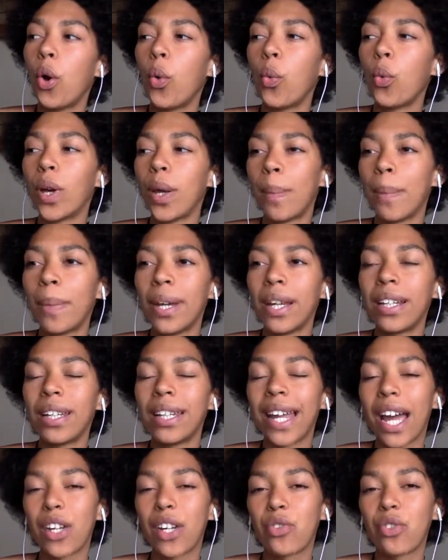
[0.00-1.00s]
women
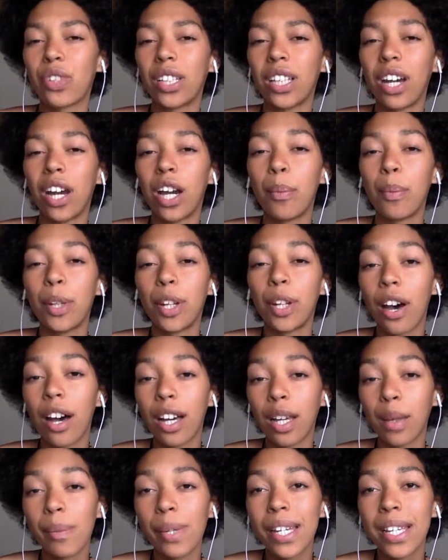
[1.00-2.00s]
naturally are
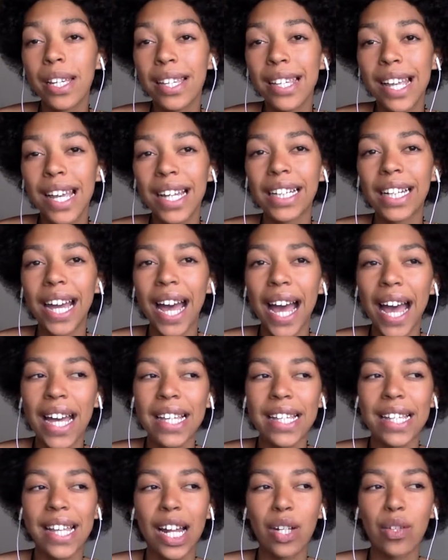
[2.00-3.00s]
monogamous and
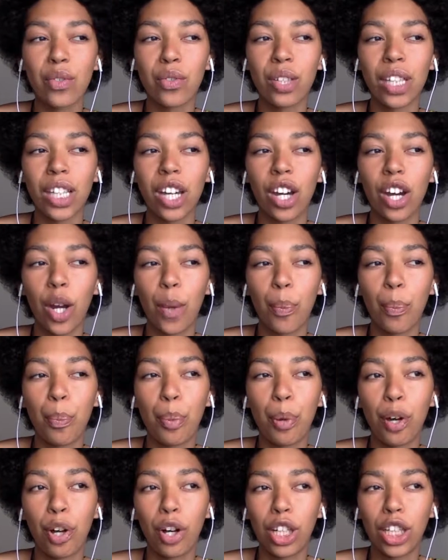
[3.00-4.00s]
guys naturally are
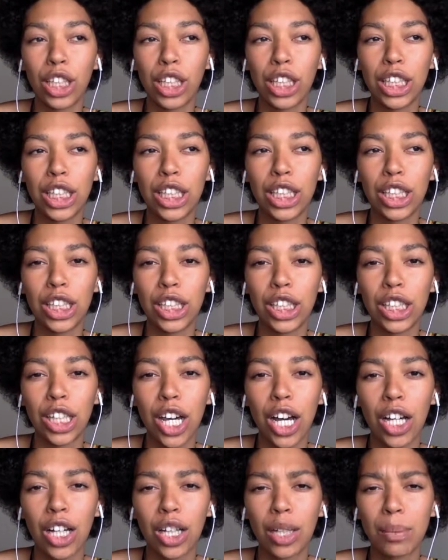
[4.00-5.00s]

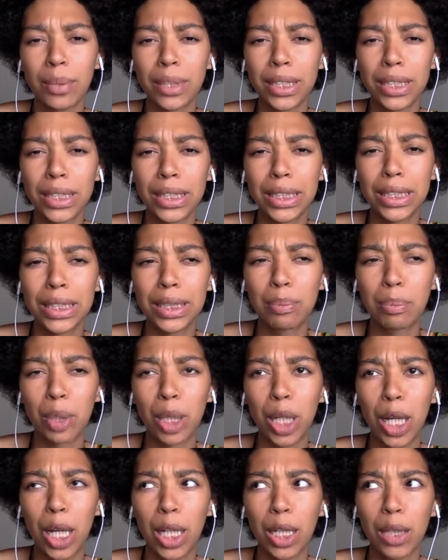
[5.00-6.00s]
polygamous,
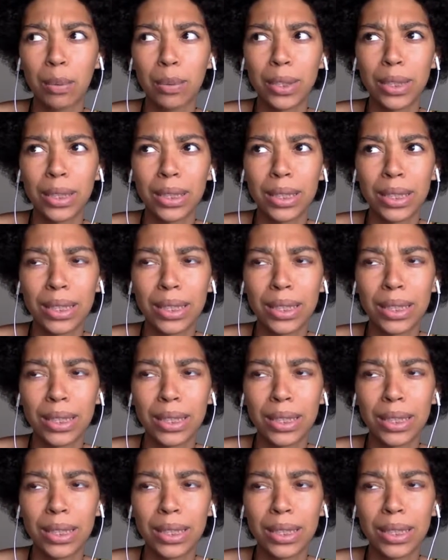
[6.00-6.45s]
polygamous,